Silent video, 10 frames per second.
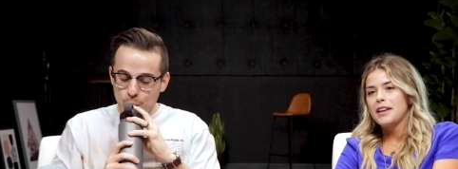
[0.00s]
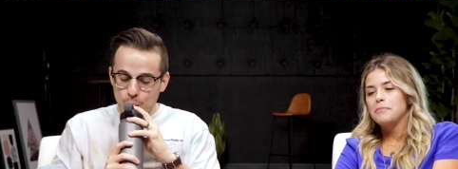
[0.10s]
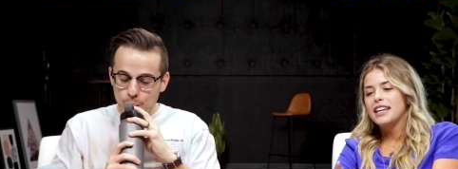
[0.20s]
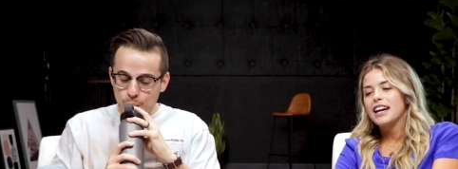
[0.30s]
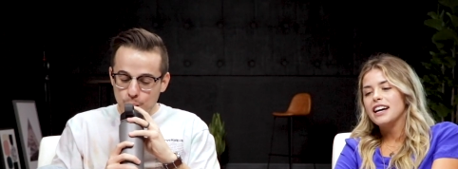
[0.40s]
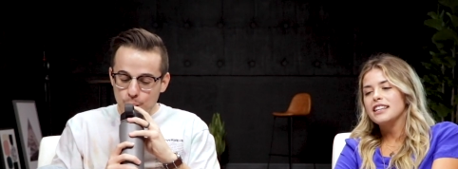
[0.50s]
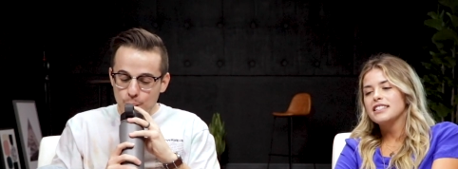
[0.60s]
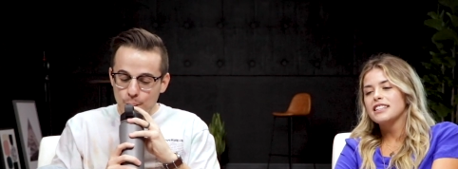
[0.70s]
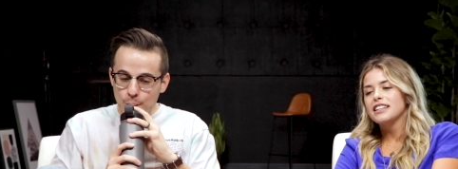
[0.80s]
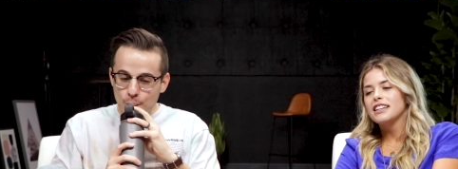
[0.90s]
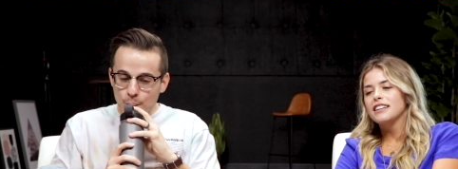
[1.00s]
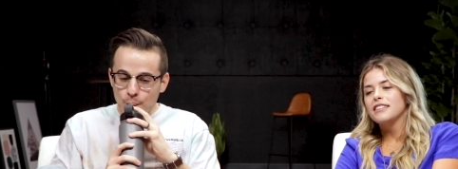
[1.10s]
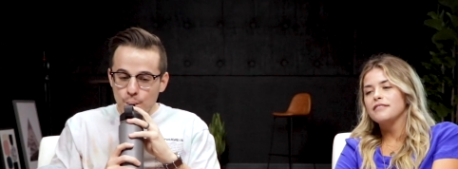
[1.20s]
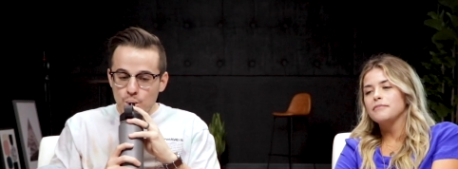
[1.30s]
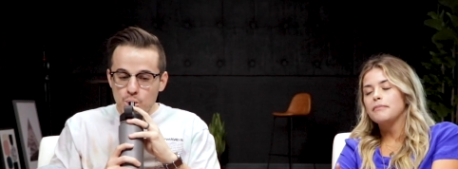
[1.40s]
Speaker 1: because
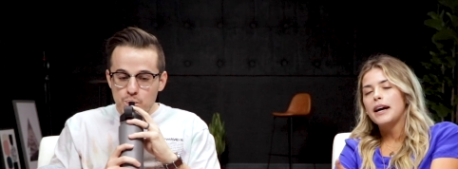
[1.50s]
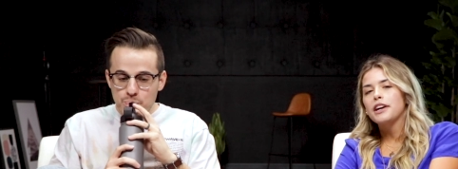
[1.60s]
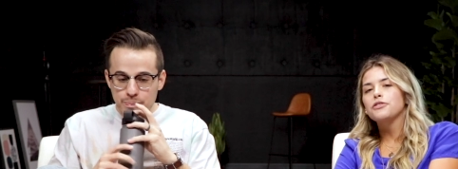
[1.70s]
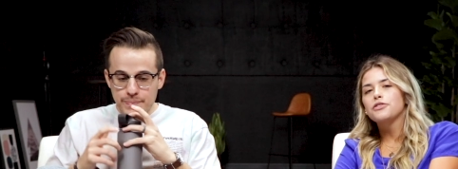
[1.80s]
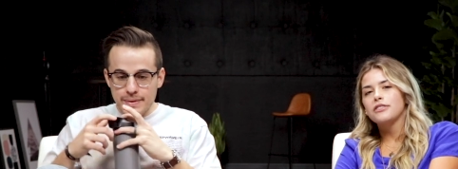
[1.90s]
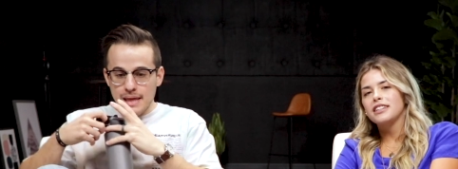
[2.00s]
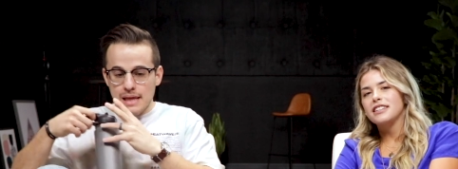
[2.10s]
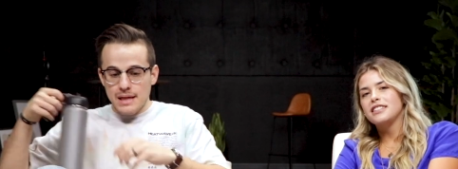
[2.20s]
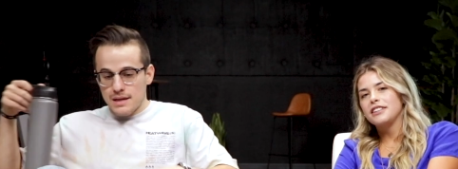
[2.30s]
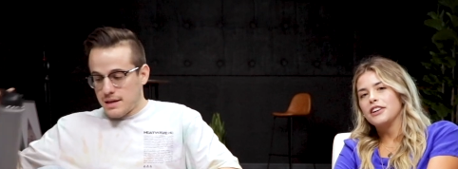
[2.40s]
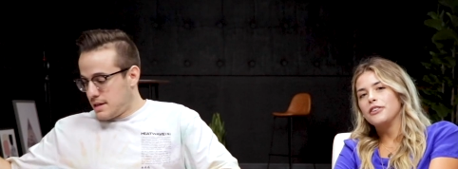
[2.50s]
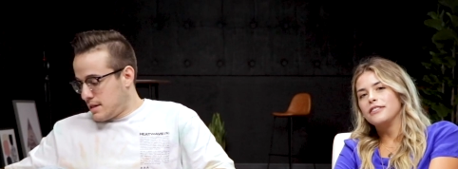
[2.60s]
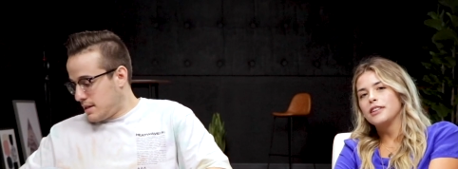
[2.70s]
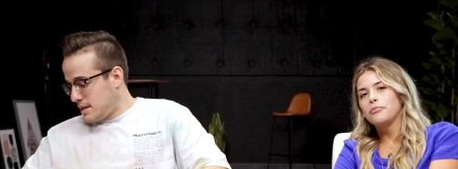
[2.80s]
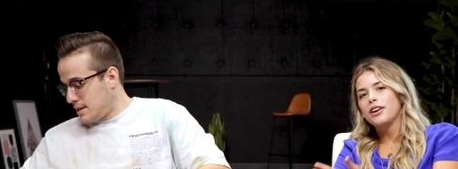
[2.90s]
Michael Jordan is the
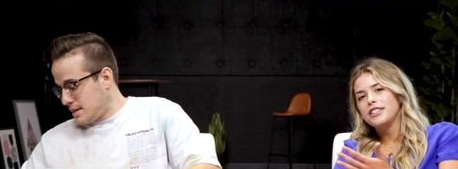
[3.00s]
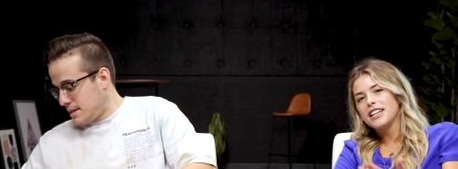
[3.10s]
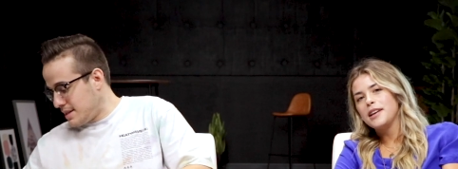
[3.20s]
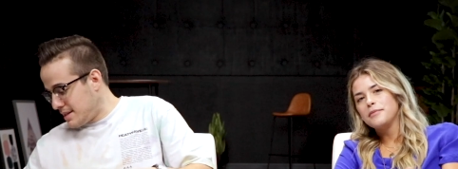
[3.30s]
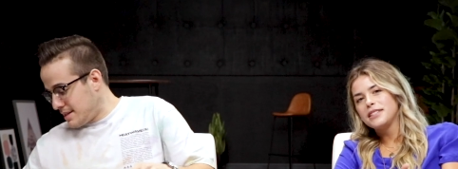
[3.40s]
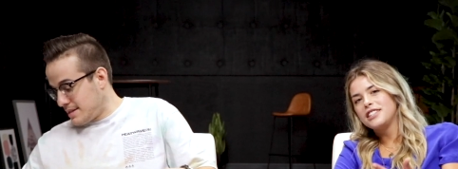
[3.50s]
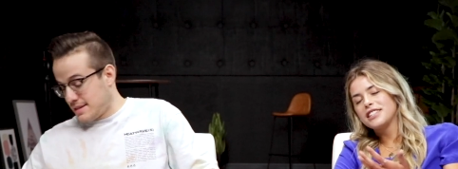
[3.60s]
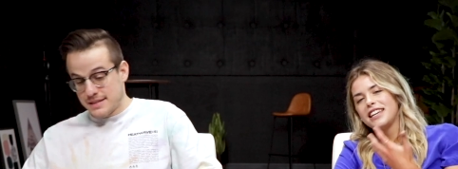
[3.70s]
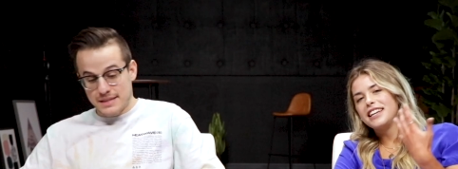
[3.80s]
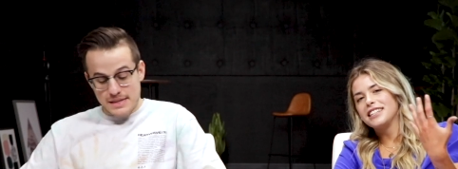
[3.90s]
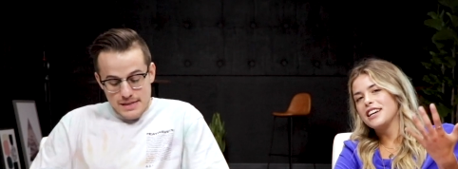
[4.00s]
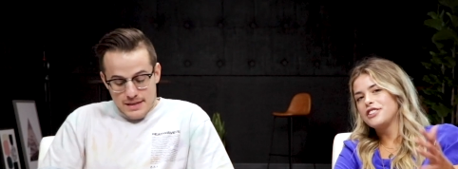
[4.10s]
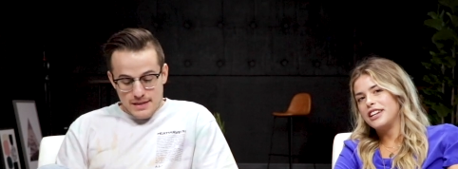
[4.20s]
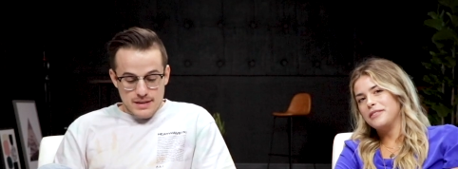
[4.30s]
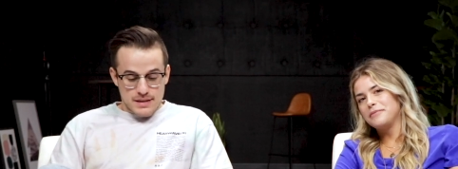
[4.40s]
GOAT. LeBron James just can't
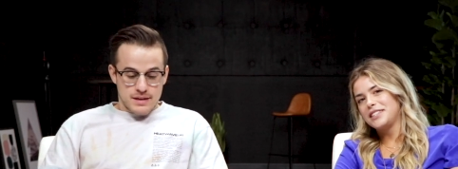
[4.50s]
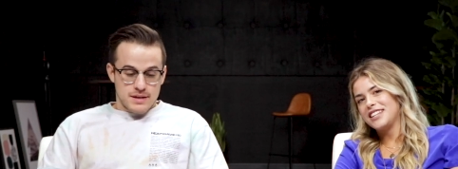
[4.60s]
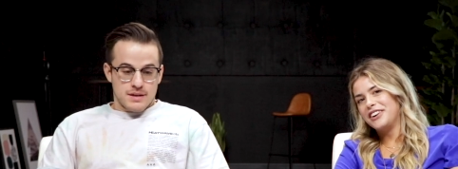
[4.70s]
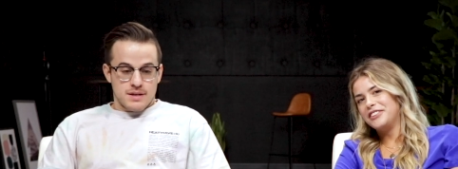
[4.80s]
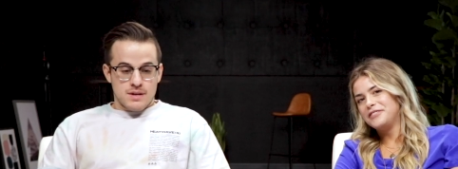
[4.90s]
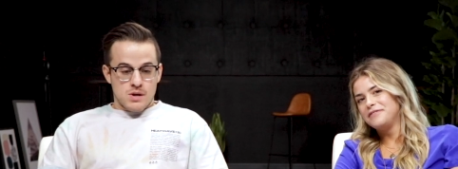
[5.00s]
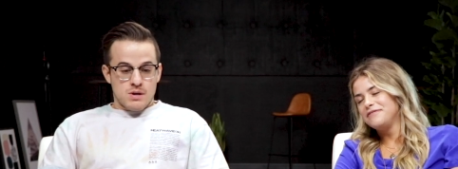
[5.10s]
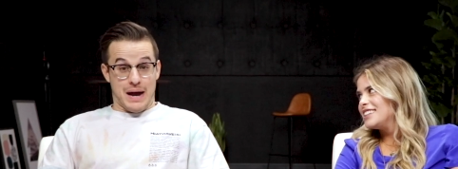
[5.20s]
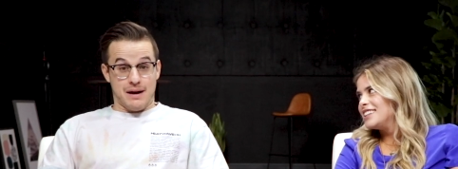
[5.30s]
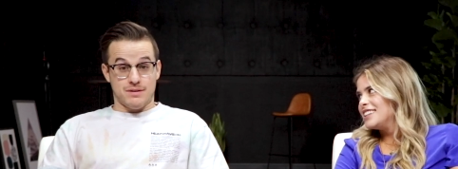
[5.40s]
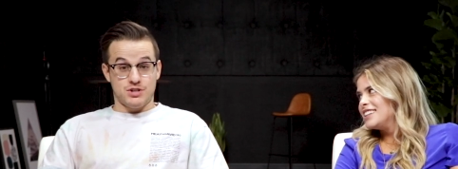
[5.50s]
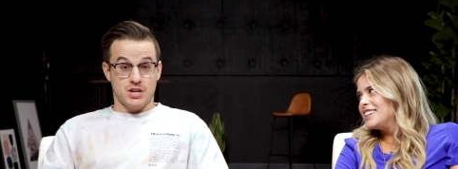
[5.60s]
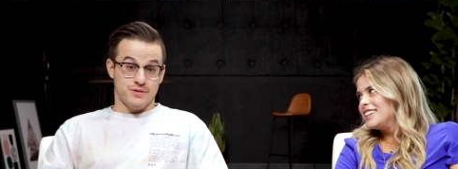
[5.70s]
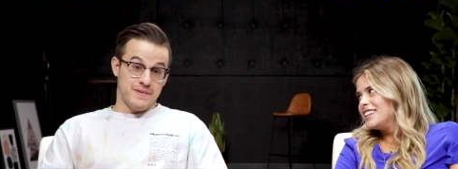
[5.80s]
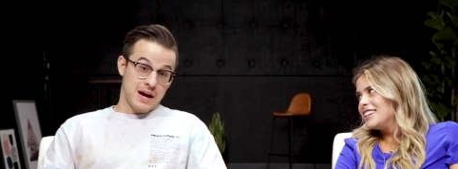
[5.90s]
touch him, so.
Speaker 2: Wow,
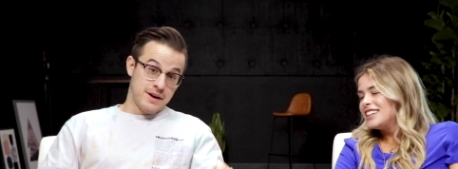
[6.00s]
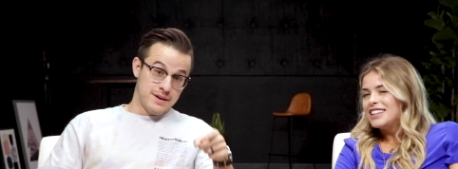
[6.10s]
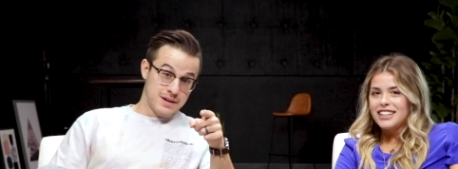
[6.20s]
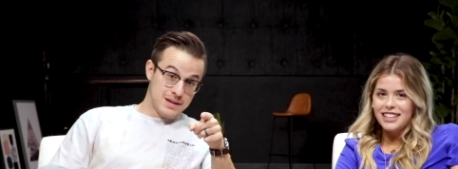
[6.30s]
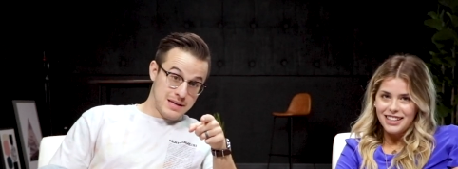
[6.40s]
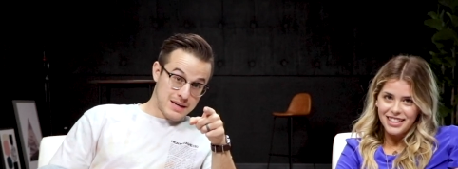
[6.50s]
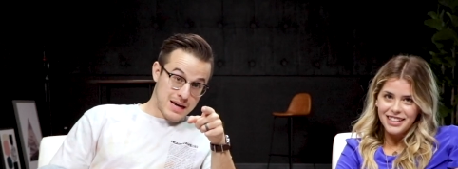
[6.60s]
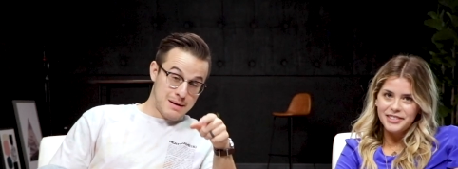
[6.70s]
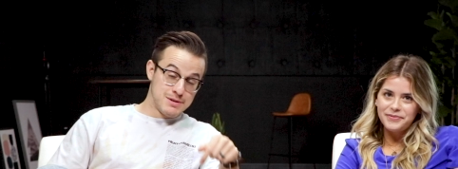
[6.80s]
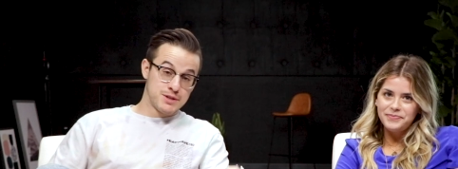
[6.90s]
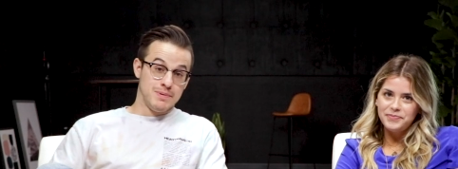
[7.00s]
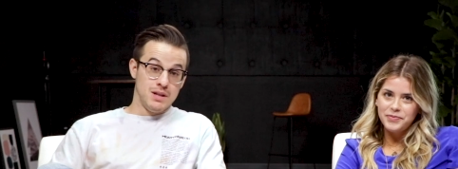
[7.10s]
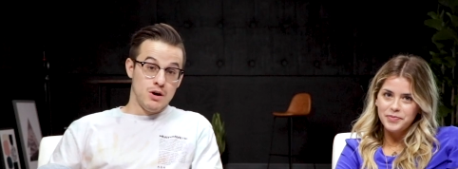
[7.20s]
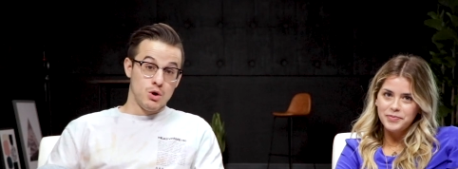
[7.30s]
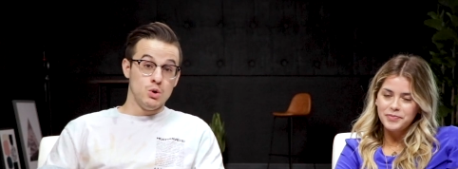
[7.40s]
shots fired. In the comments
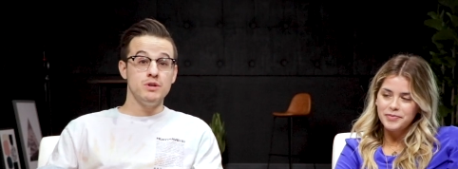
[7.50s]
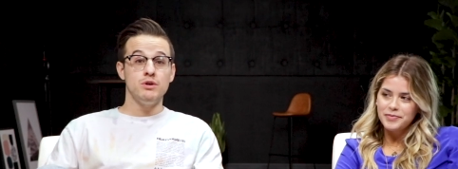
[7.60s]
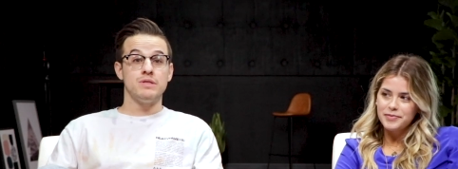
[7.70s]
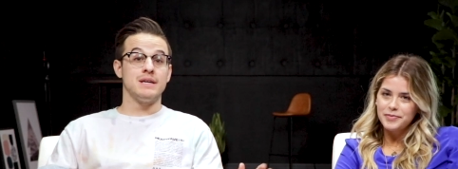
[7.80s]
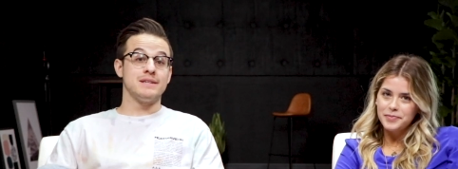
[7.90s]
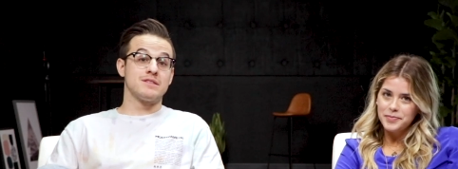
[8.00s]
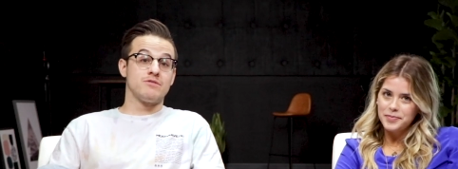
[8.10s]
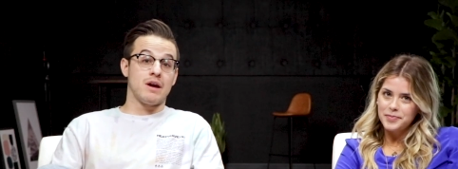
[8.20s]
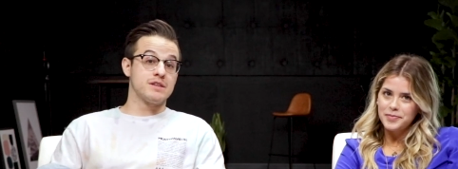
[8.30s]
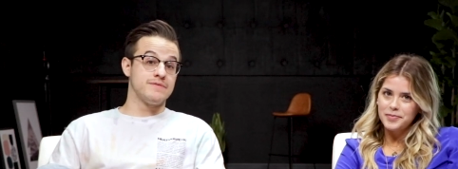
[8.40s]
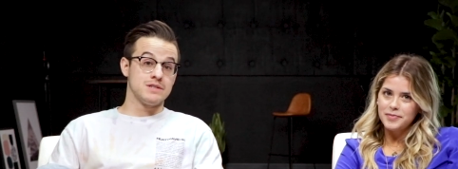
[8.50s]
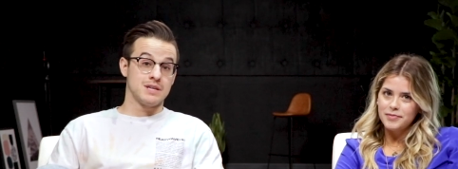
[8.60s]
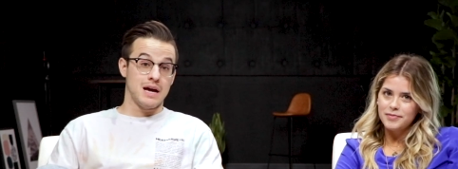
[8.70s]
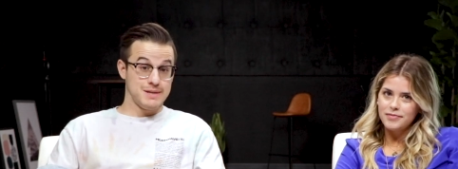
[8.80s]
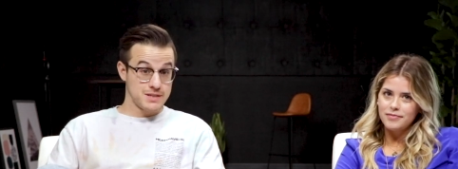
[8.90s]
below, who do you think is the greatest of all
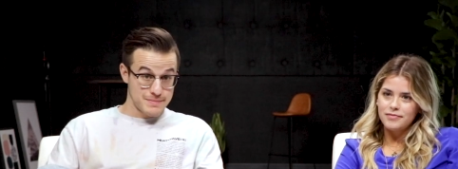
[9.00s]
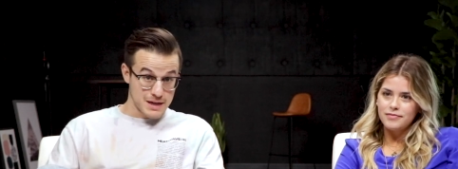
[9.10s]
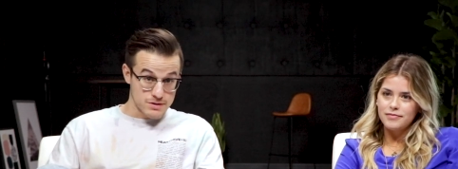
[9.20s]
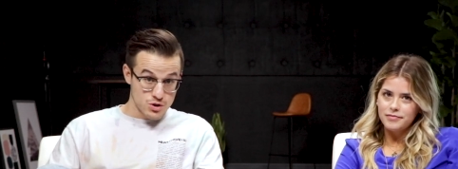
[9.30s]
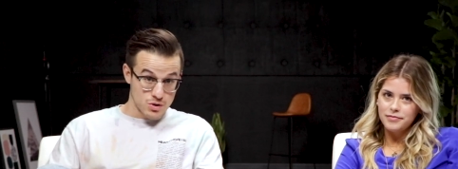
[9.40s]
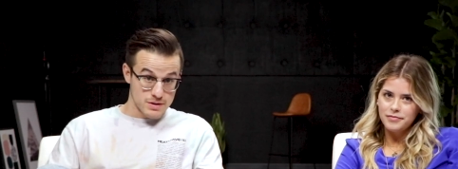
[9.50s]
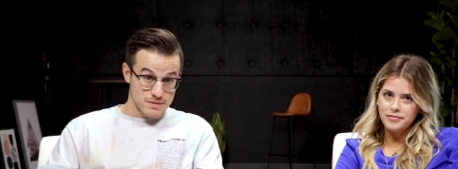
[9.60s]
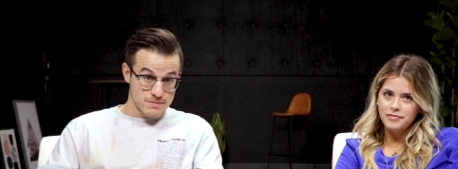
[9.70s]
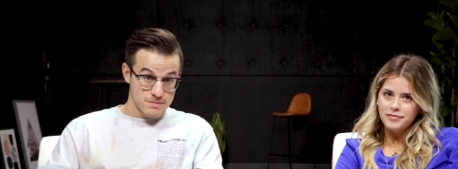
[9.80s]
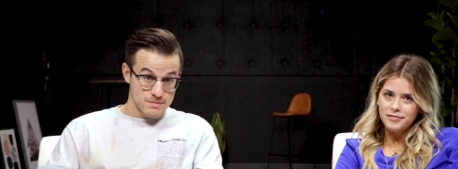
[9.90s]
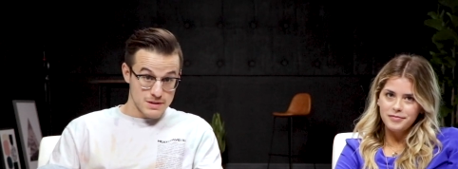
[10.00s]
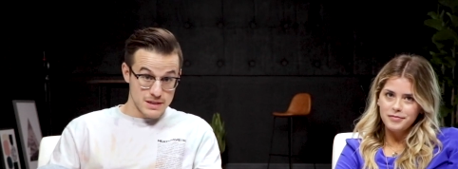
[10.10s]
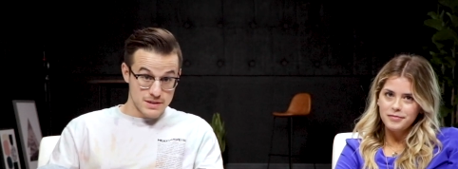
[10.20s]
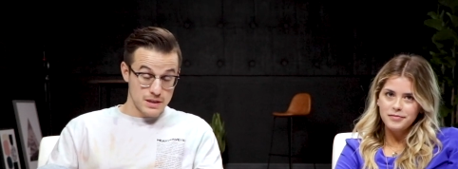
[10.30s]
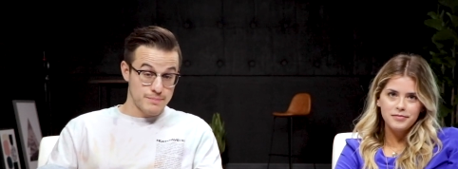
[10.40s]
time? Is it Michael Jordan? Is it